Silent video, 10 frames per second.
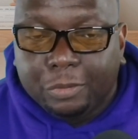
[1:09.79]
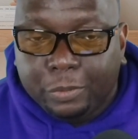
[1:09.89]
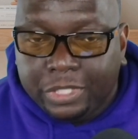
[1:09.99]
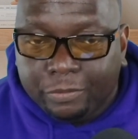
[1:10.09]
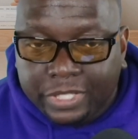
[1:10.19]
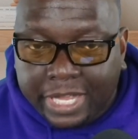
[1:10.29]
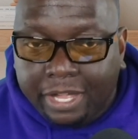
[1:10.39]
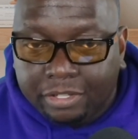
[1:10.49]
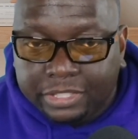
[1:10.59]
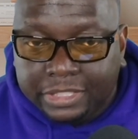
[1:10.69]
When in
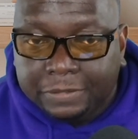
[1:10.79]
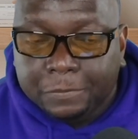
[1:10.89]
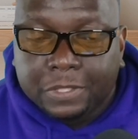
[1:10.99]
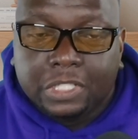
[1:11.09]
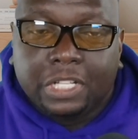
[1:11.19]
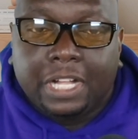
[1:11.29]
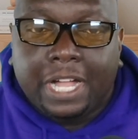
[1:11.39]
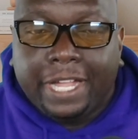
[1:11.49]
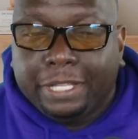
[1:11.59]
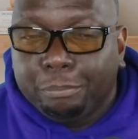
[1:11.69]
reality,
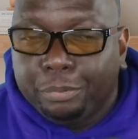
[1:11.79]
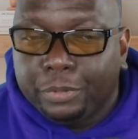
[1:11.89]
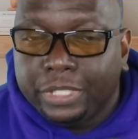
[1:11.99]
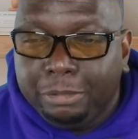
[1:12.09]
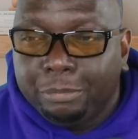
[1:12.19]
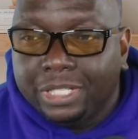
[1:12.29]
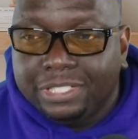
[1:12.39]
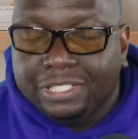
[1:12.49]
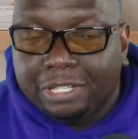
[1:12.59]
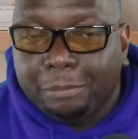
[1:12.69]
I can pretty
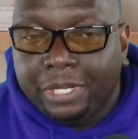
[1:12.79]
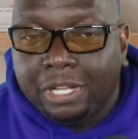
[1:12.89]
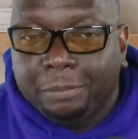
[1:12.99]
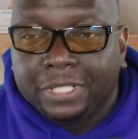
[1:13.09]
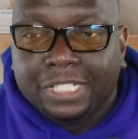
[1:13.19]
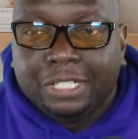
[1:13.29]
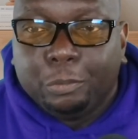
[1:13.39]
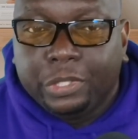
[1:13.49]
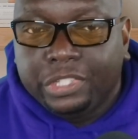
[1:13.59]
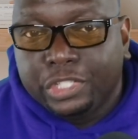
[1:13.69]
much sum it up
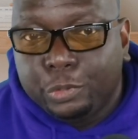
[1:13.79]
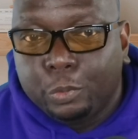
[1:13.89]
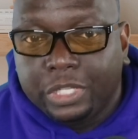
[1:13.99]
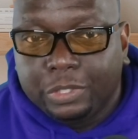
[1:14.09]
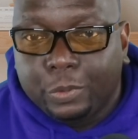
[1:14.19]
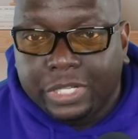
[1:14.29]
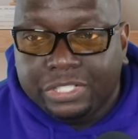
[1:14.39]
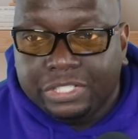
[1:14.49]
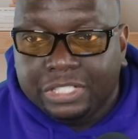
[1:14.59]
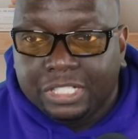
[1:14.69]
with this one
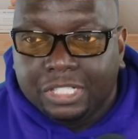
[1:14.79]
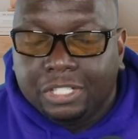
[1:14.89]
question.